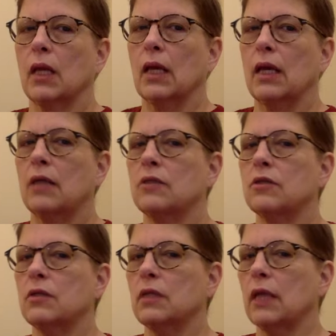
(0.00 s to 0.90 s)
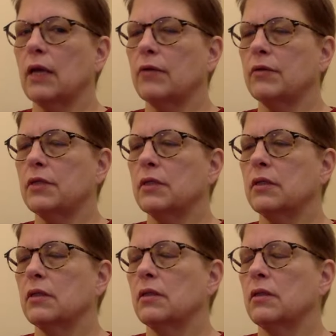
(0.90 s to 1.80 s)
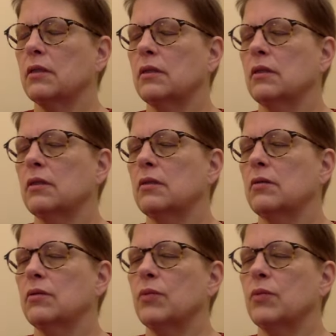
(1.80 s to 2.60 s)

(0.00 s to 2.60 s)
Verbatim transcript: and to the left, as